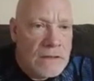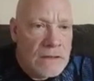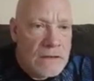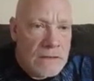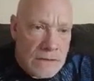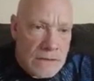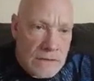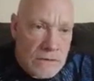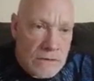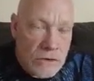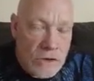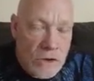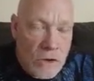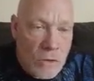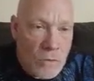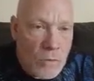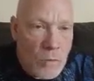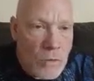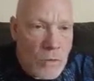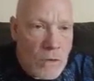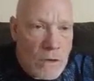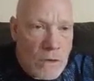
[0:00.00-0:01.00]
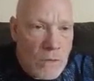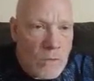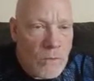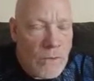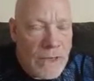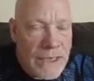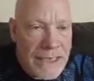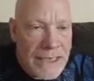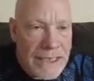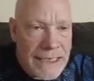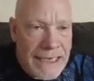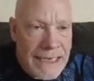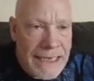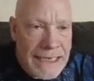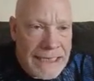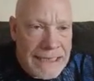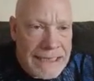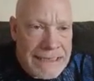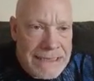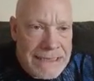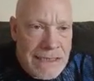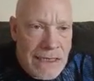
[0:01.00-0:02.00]
You could walk away at any
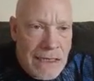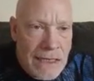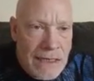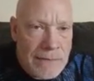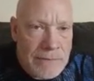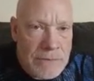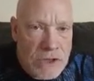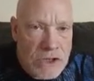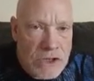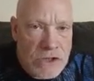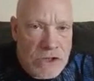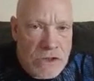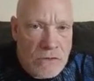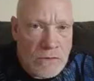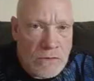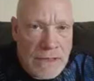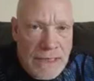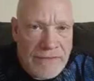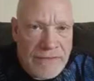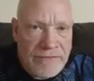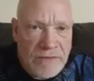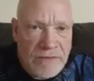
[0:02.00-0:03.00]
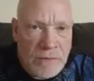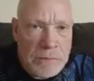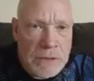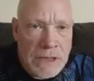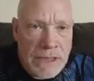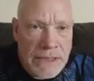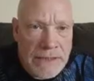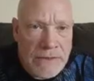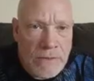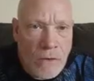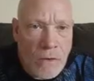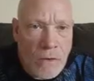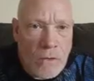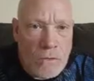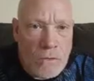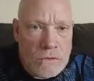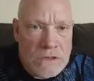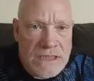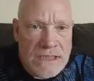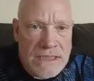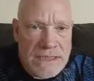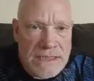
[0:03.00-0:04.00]
time. You don't have to play the whole
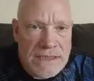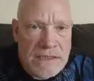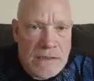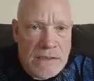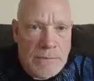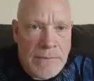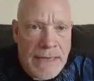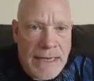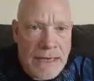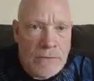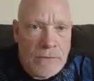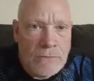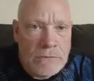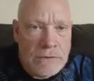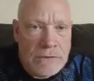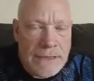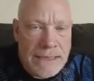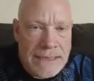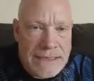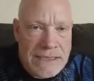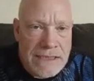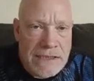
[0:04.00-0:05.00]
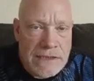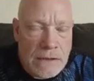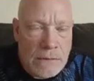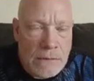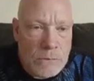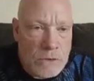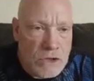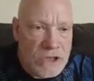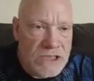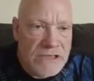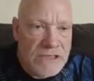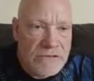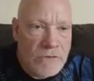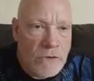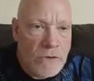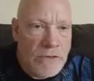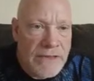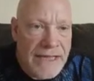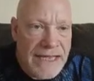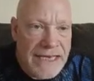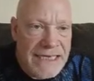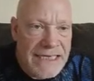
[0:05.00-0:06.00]
system out. That's a double zero.
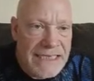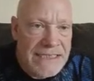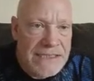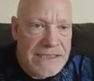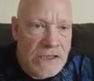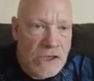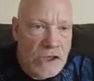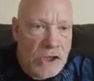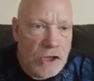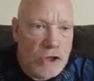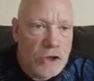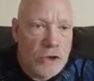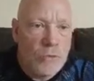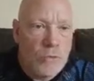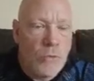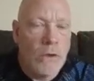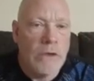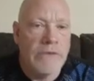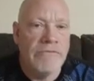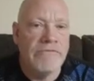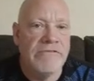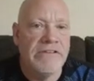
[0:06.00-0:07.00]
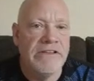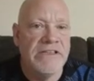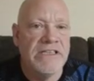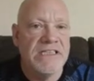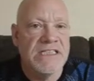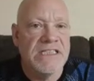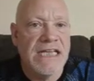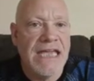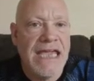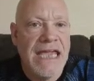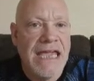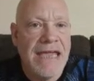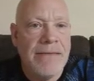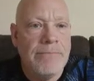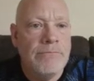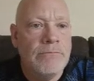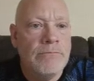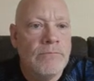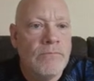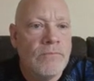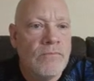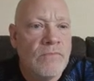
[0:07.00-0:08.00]
That is a good one for this game.
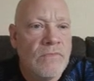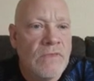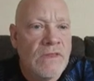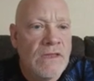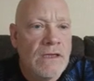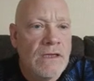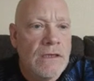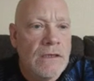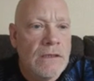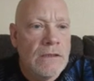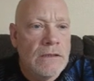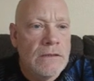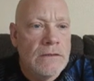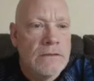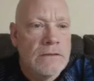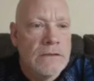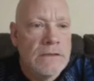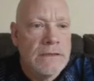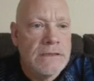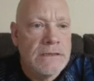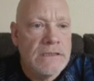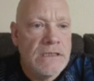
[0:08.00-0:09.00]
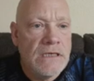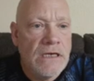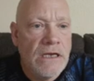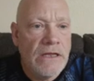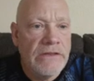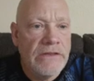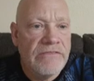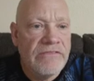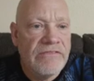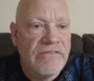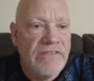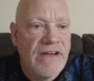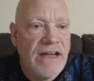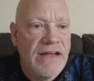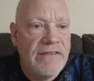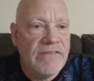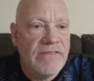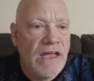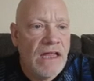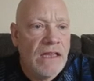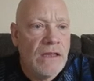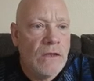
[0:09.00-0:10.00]
It's another
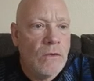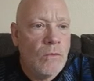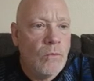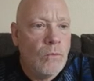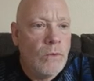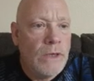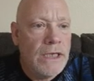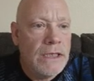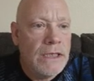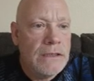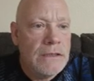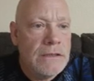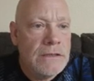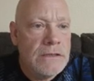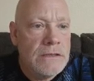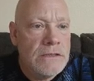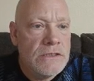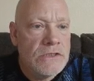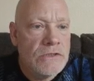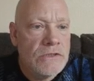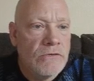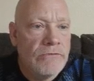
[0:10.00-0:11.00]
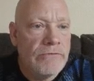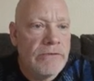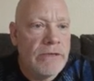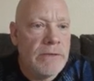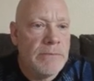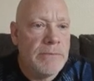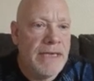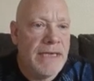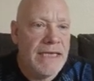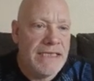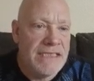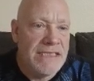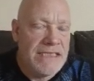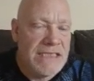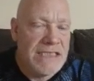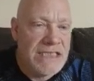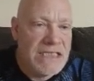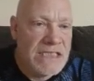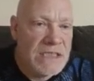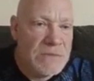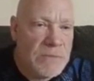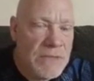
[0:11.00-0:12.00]
$5 win. So rebet and
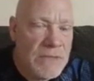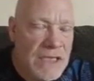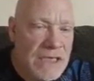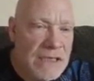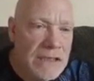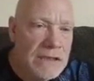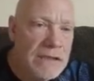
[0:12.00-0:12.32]
spin.